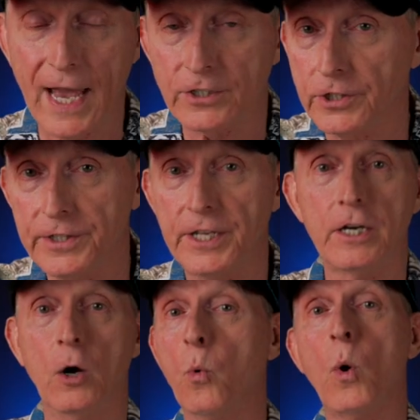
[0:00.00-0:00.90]
actually did
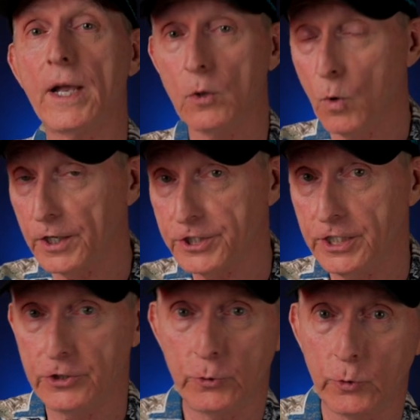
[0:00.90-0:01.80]
a whale
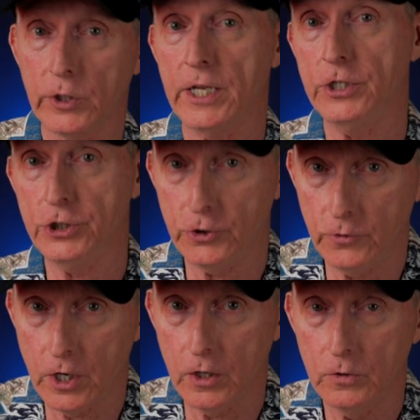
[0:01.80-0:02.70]
watching tour in
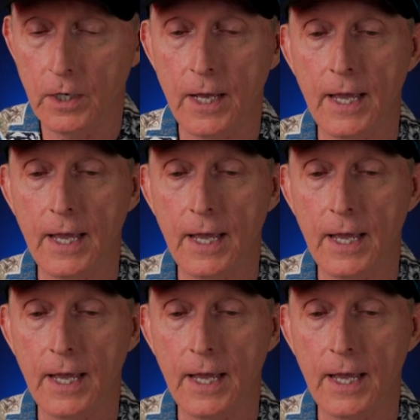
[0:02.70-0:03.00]
Juneau,